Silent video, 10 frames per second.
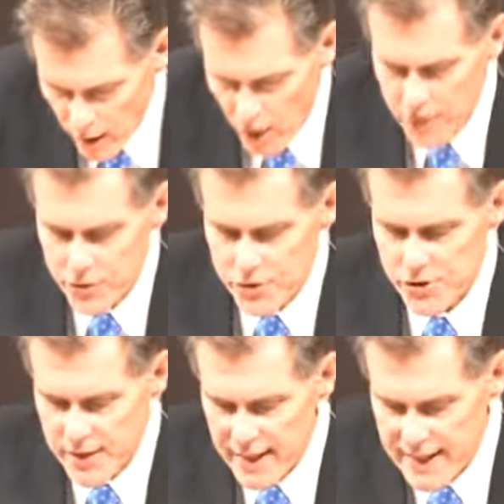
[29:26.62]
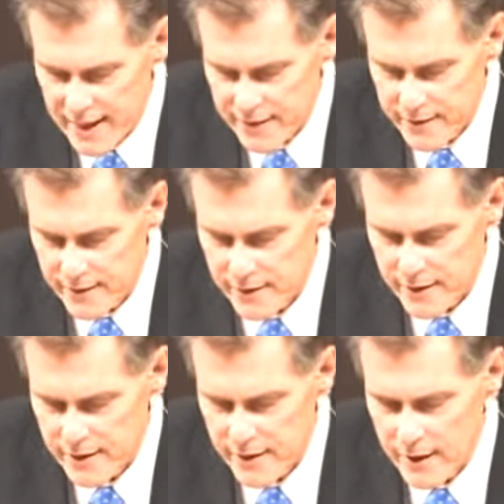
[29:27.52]
understand
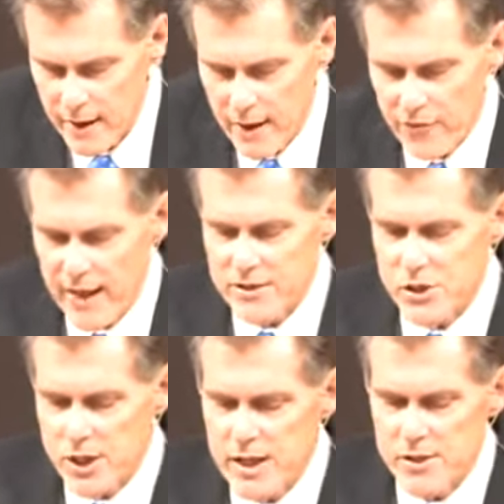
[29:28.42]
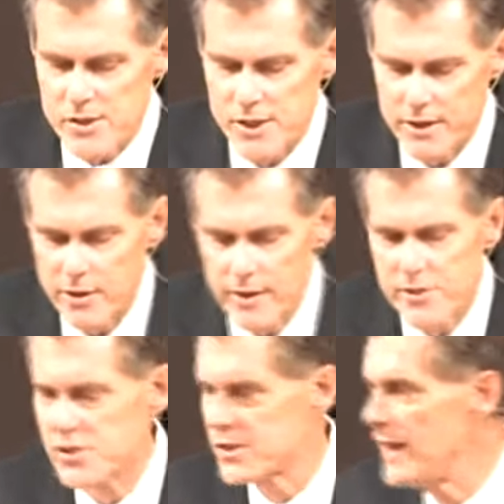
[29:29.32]
that Jesus here
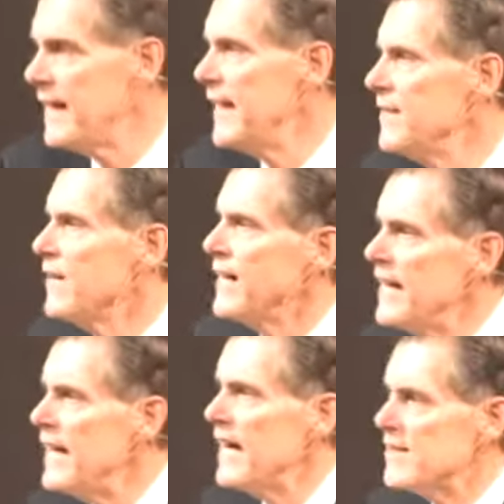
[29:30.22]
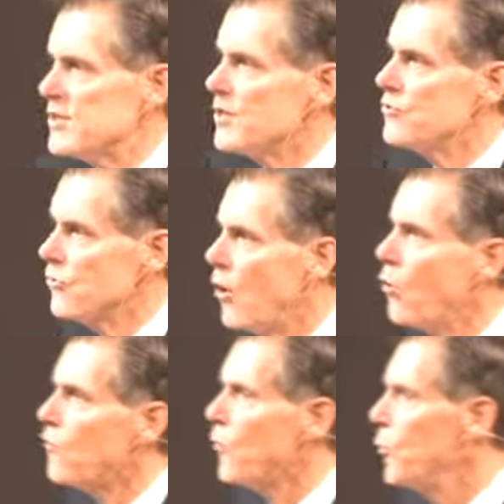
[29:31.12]
is saying that he has a
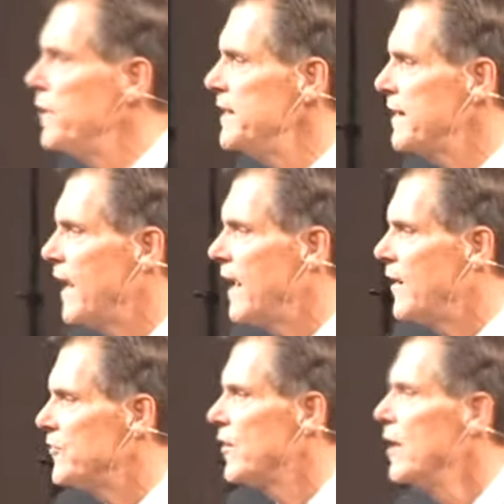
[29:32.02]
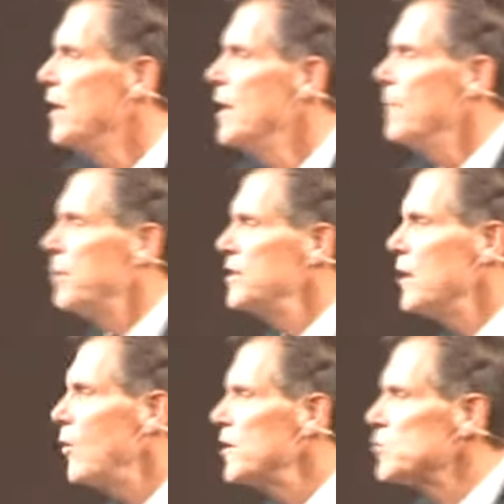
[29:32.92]
control over when he dies. But
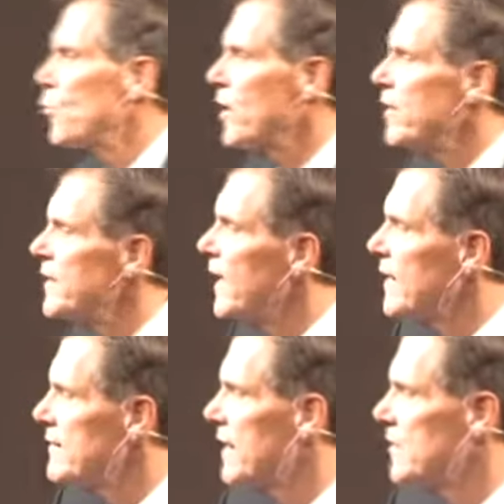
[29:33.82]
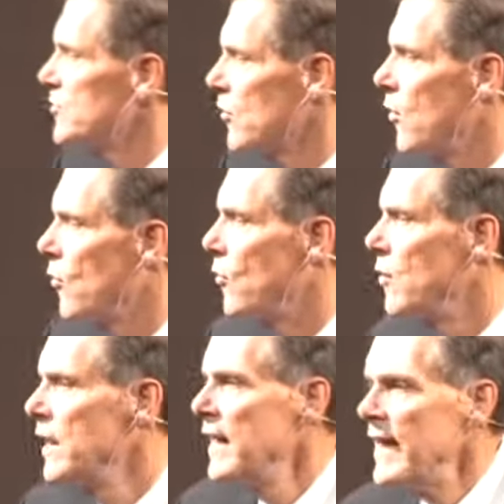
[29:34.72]
notice where he got that control.
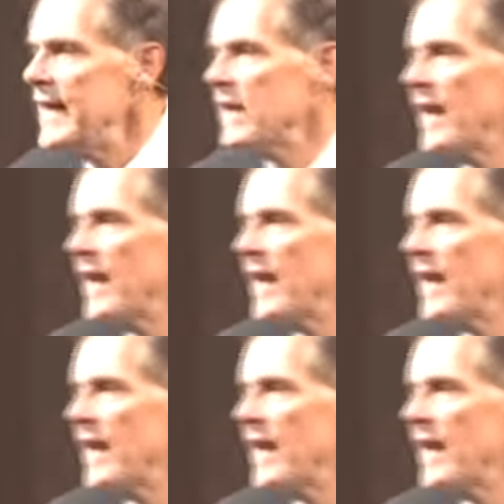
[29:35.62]
He